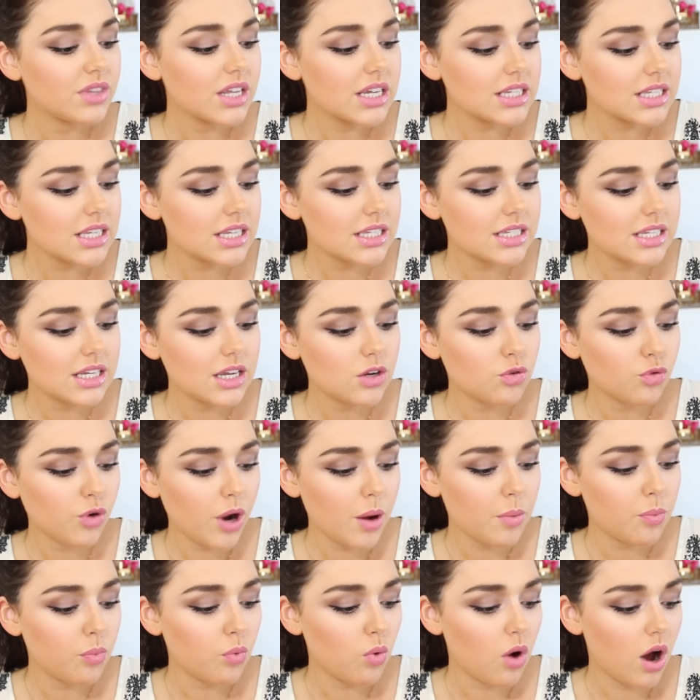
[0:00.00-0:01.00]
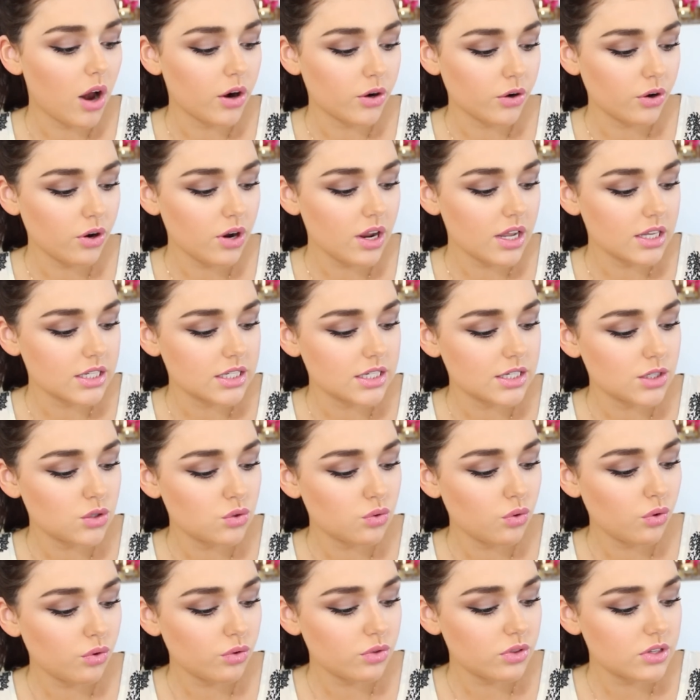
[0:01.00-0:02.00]
This is the grape water. It
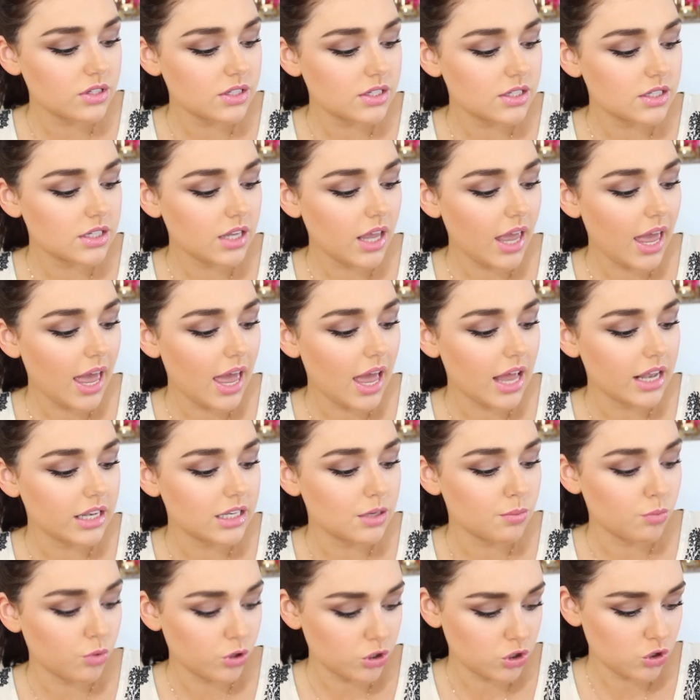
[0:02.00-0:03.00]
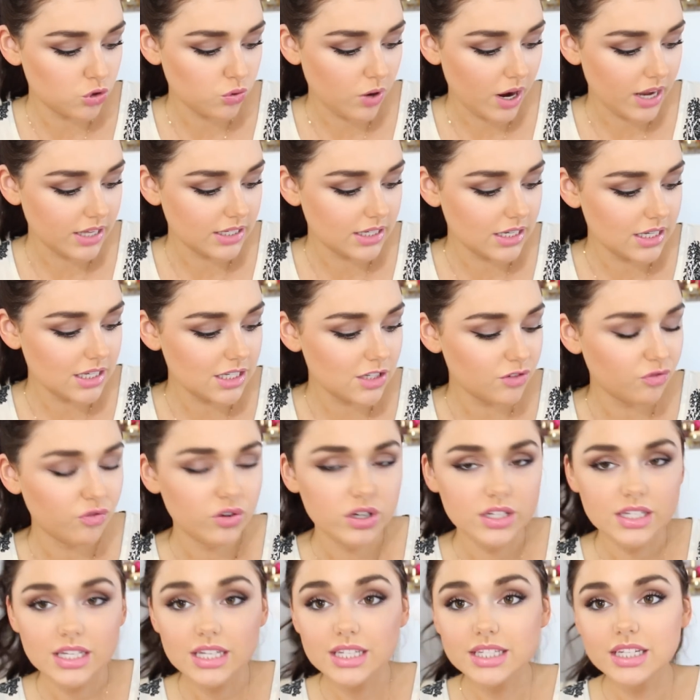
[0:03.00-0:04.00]
soothes and moisturizes
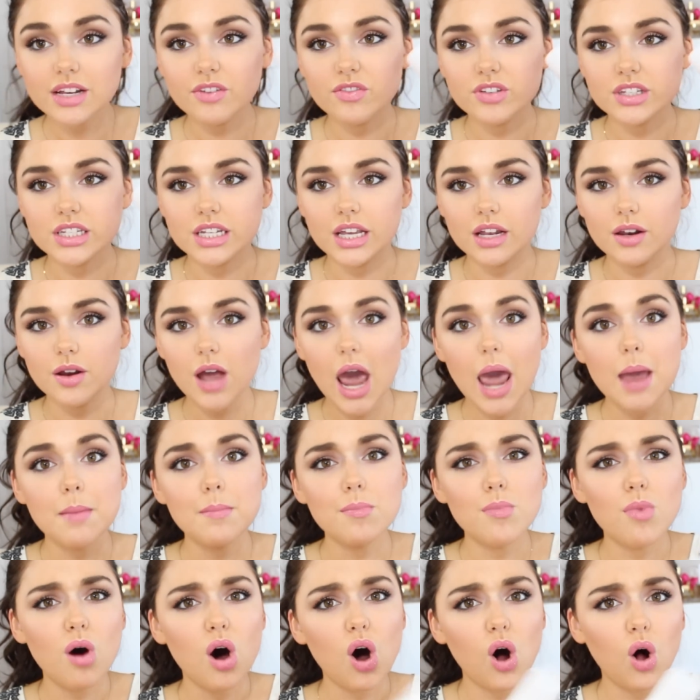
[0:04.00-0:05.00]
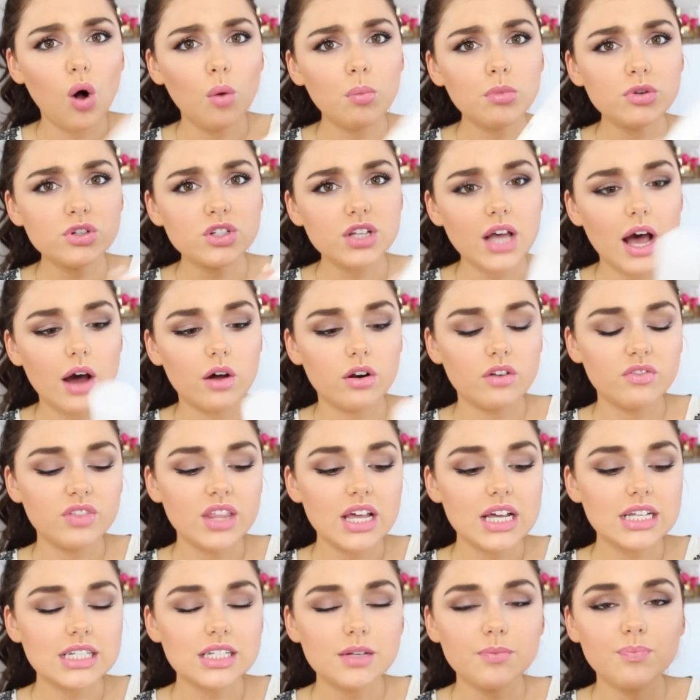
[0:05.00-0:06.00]
for sensitive skin. I'm almost out of
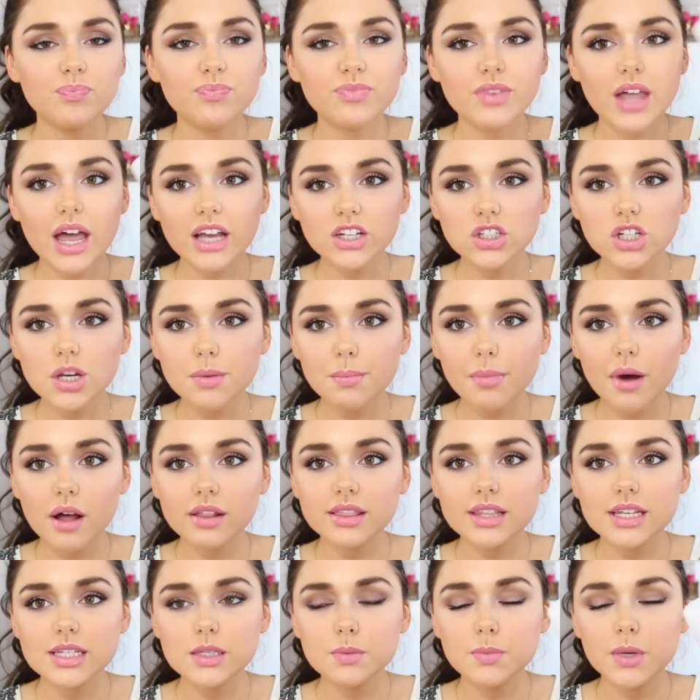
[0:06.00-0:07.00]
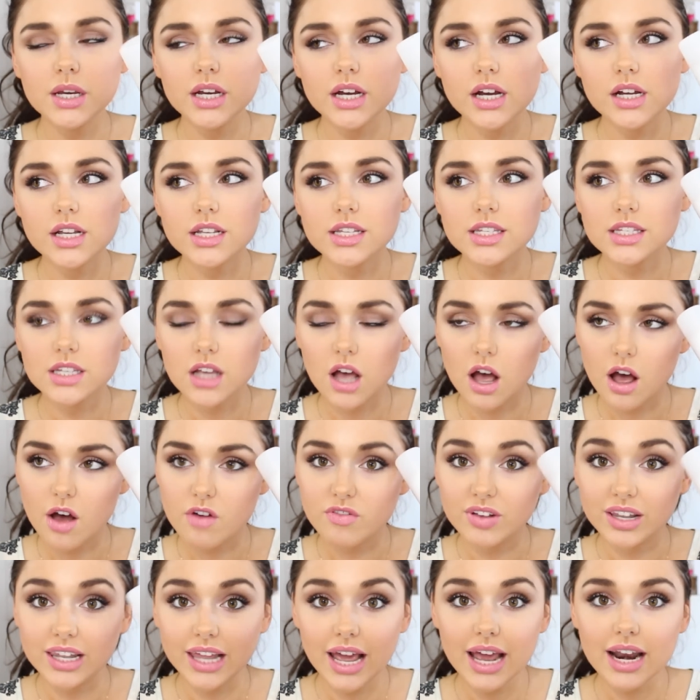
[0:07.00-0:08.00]
this. I actually bought this because
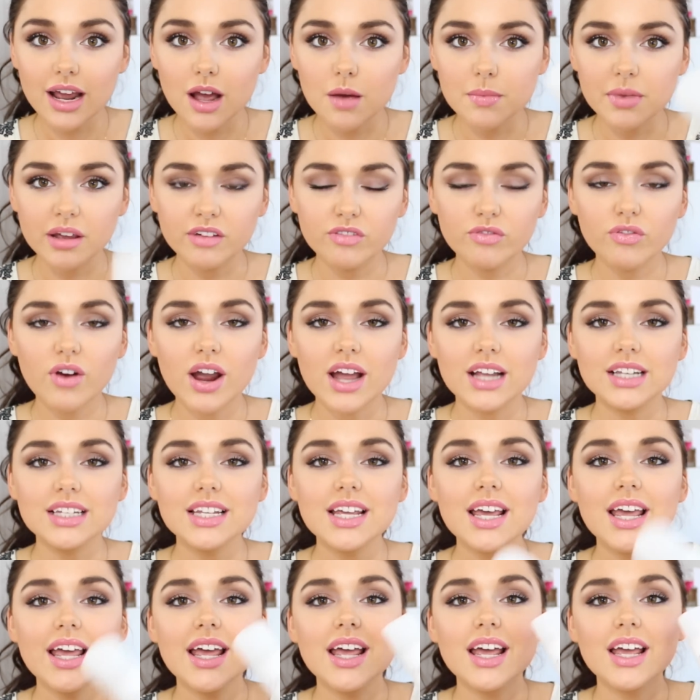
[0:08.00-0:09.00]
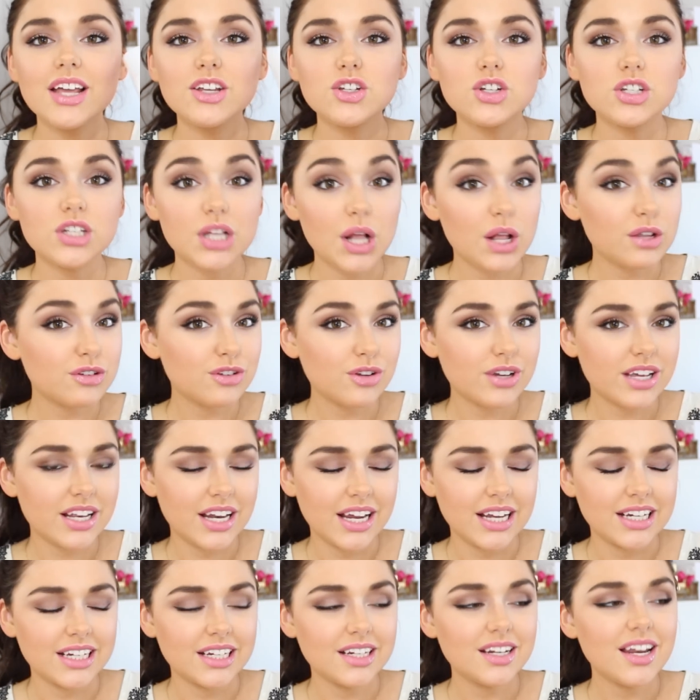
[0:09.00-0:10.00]
of Allana, my friend. She's also
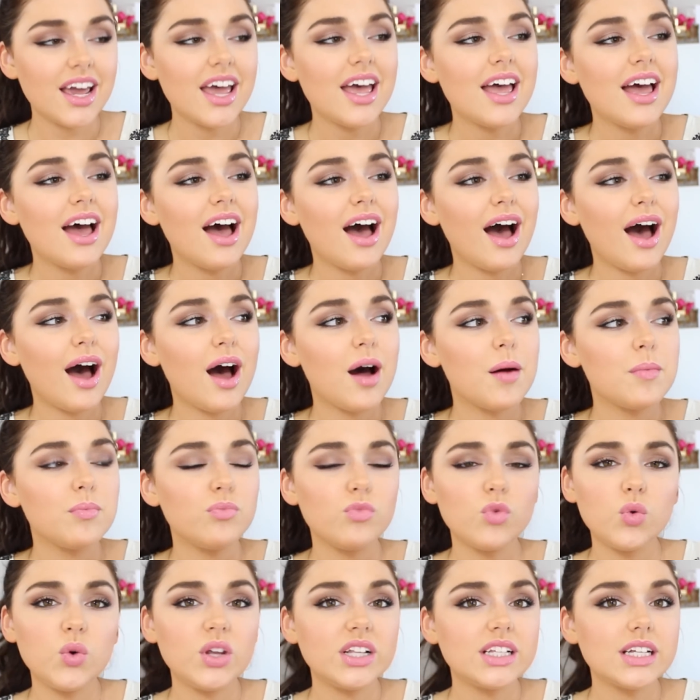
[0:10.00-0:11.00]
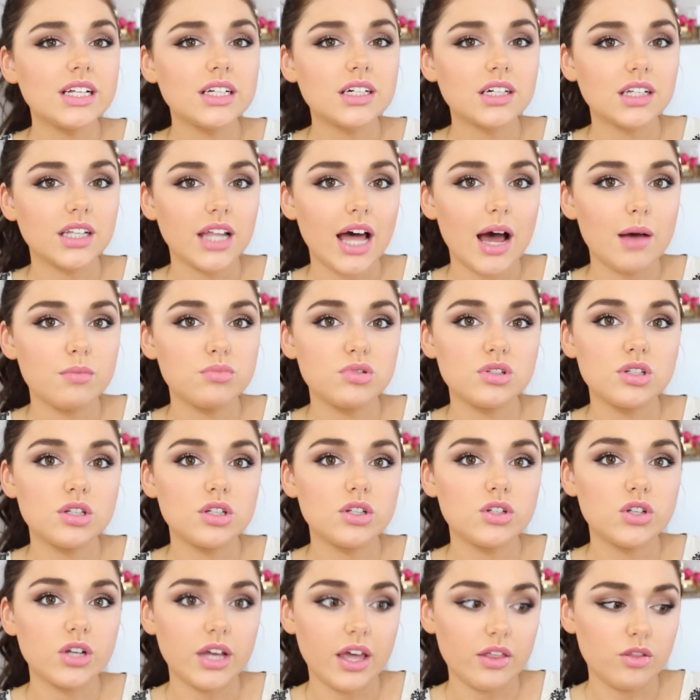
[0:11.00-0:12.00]
Canadian. Um, we did
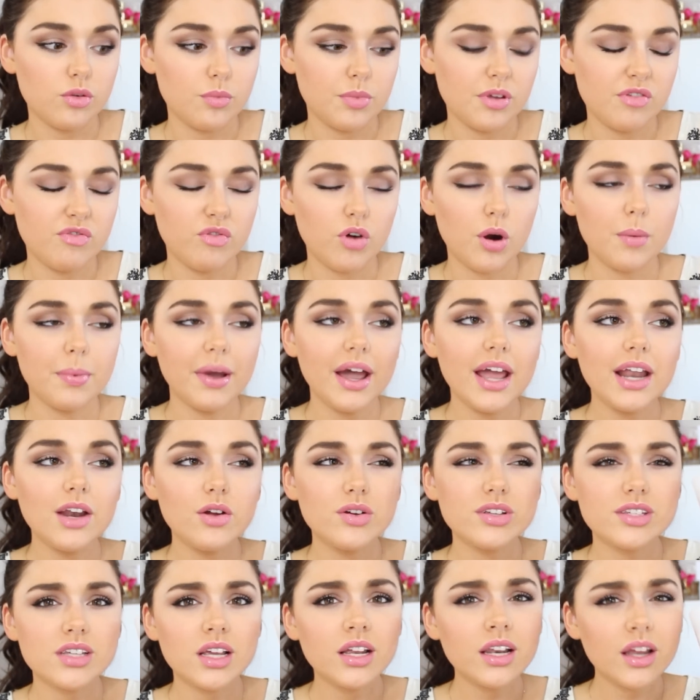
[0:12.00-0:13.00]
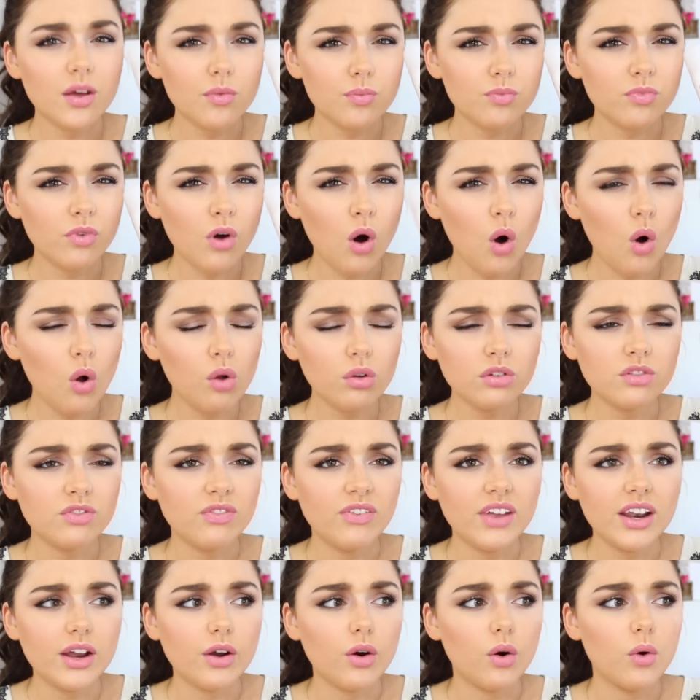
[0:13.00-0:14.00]
collabs together before. But anyways, in an old
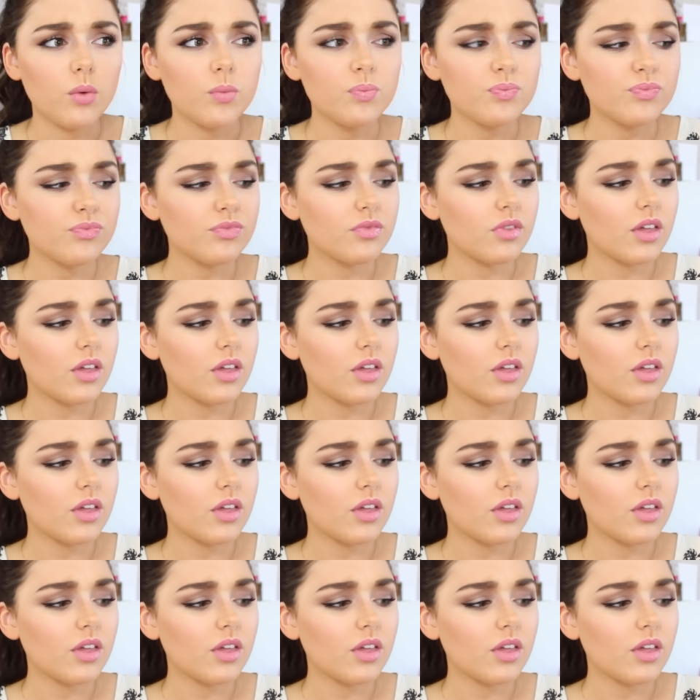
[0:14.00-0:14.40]
video,